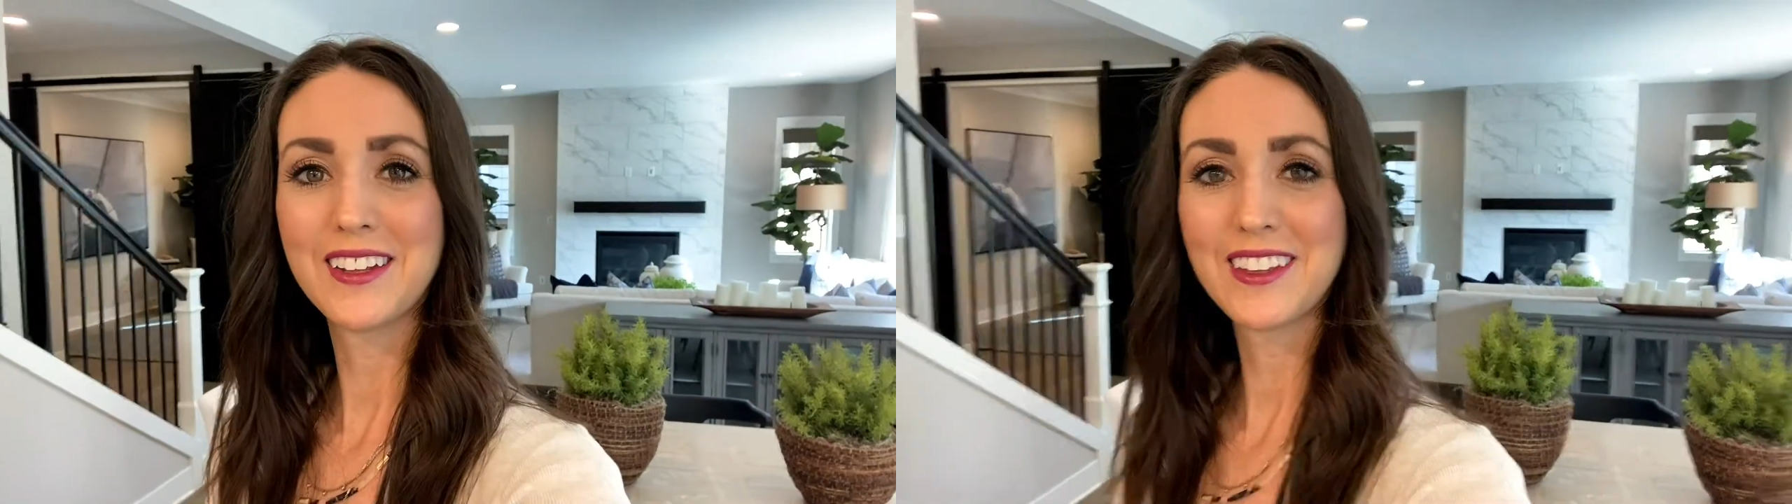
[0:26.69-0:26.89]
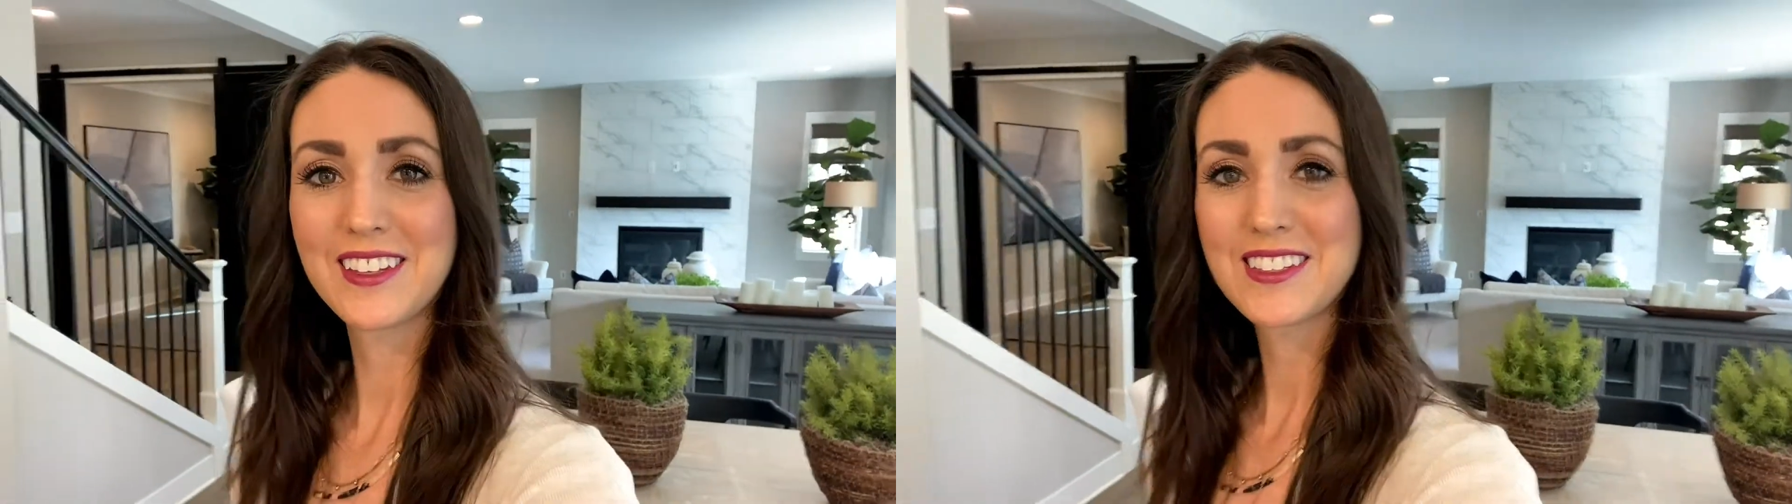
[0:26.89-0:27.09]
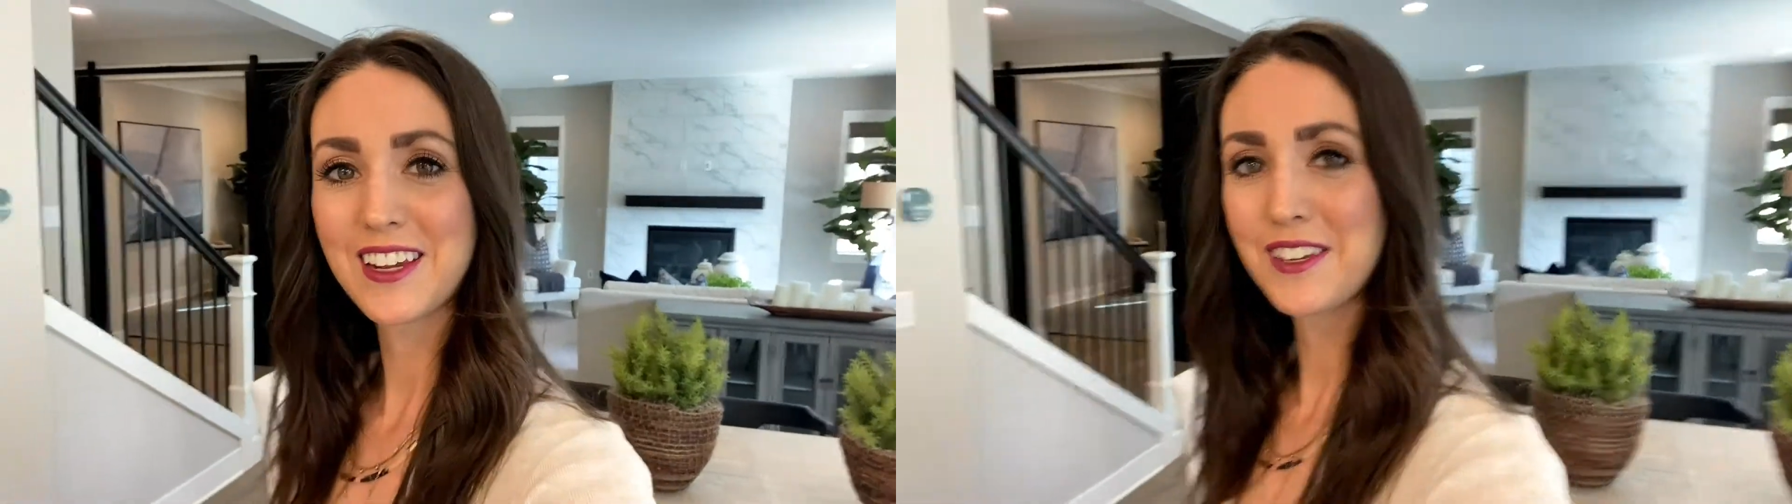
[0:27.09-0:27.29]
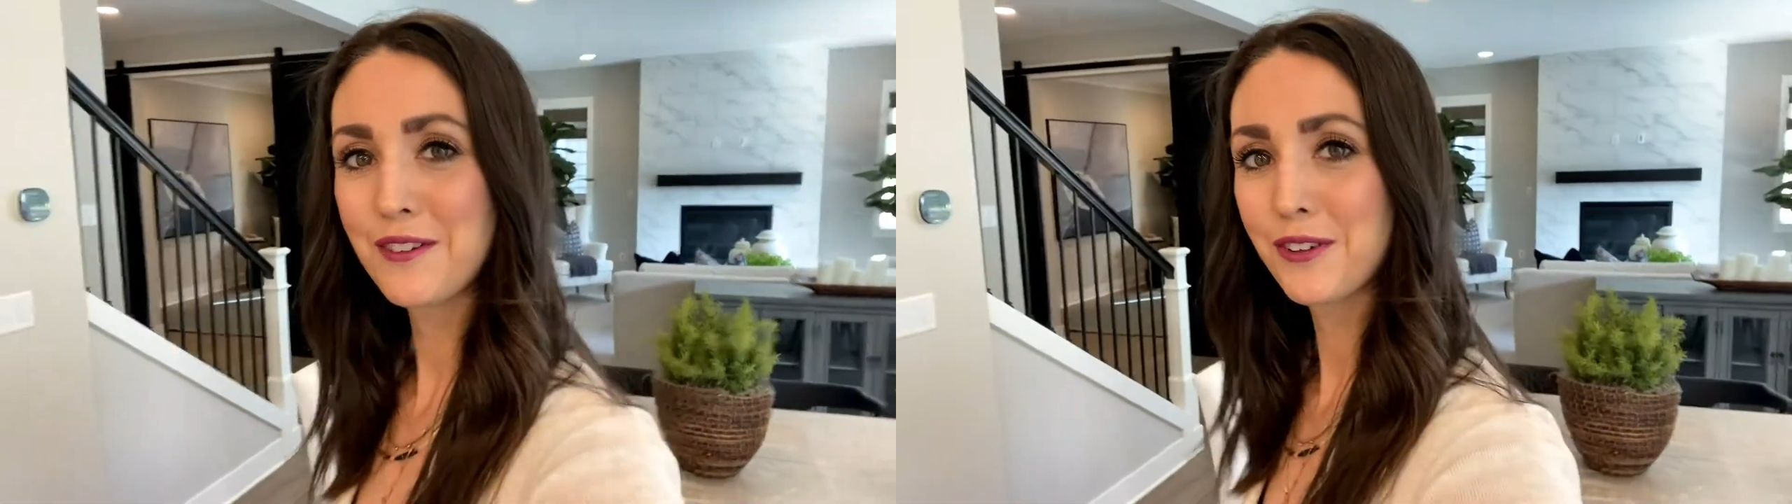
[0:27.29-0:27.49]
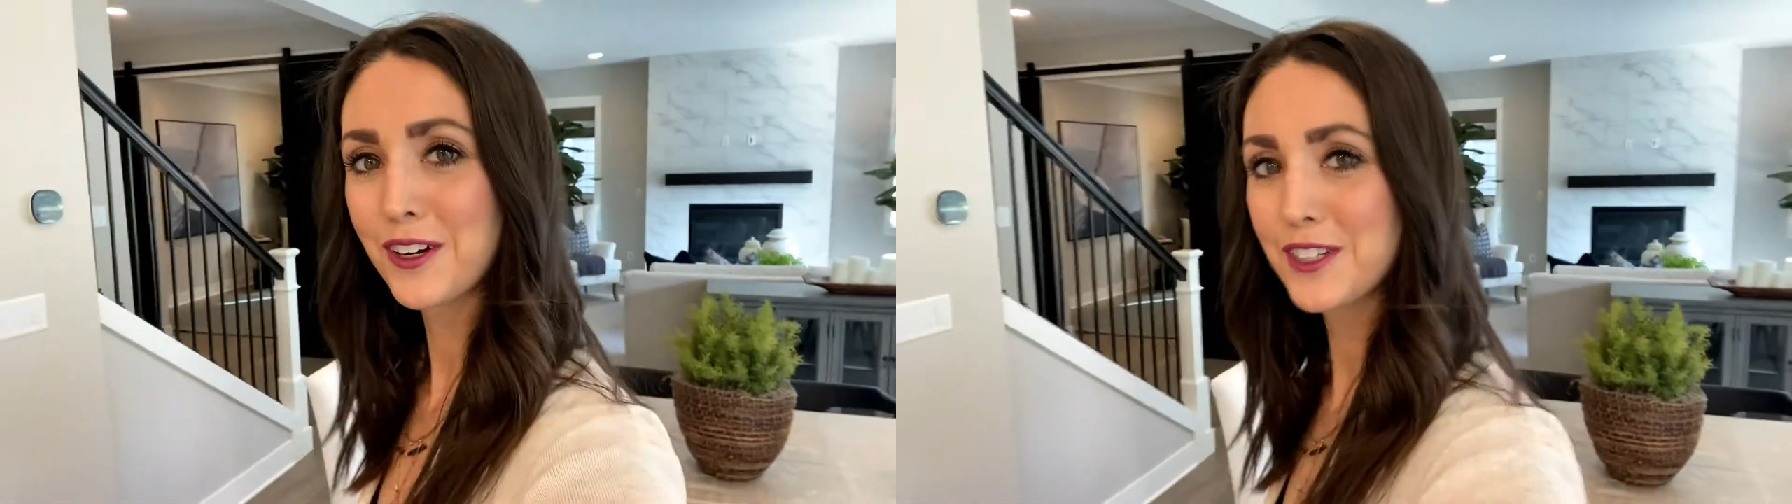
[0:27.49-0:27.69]
let's take you
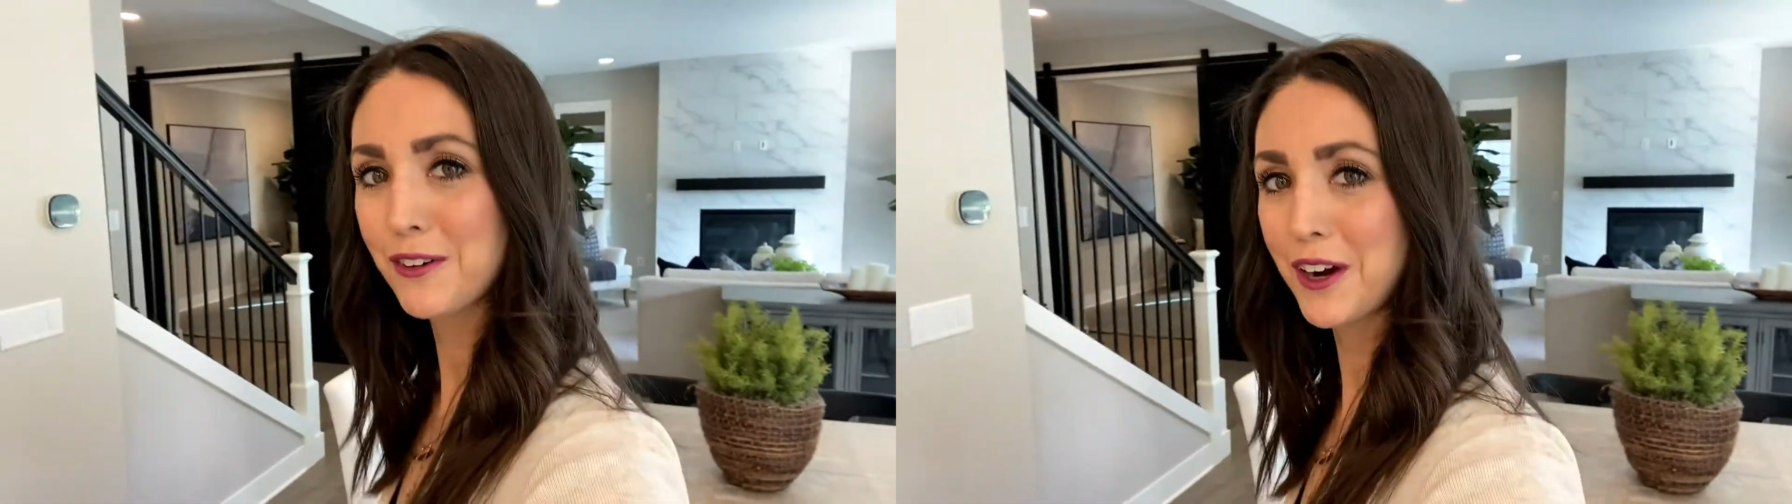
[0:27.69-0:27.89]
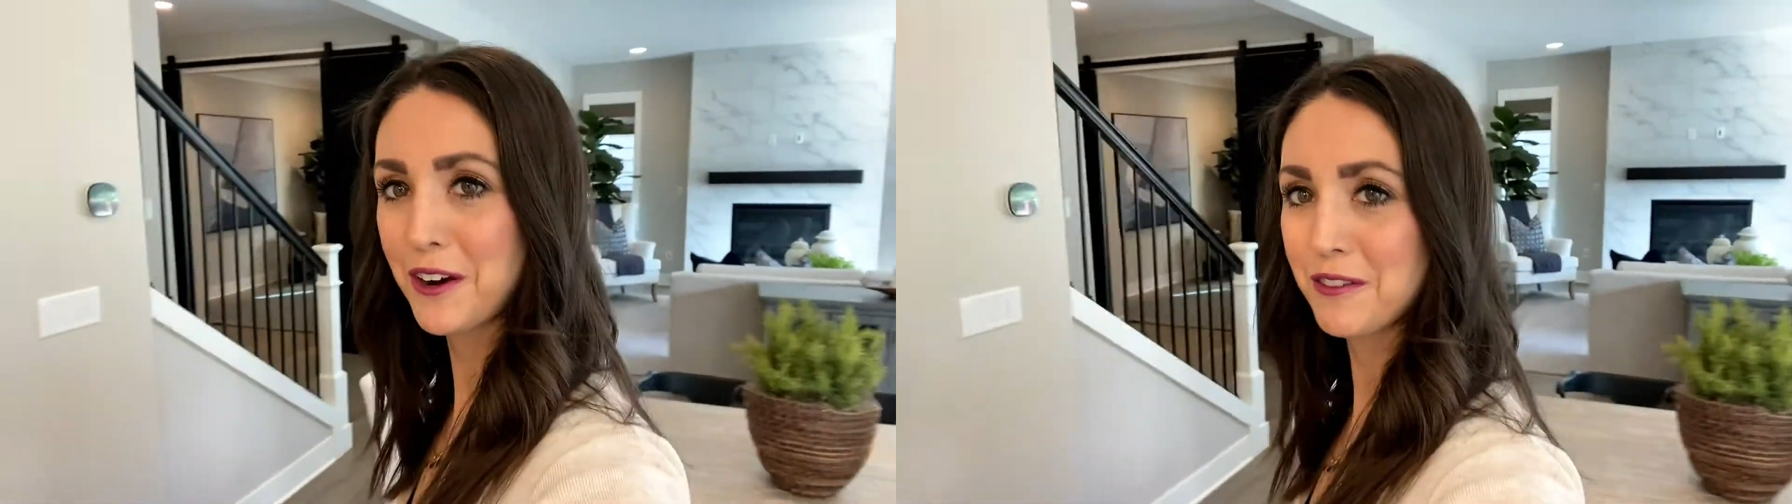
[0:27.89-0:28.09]
for a tour.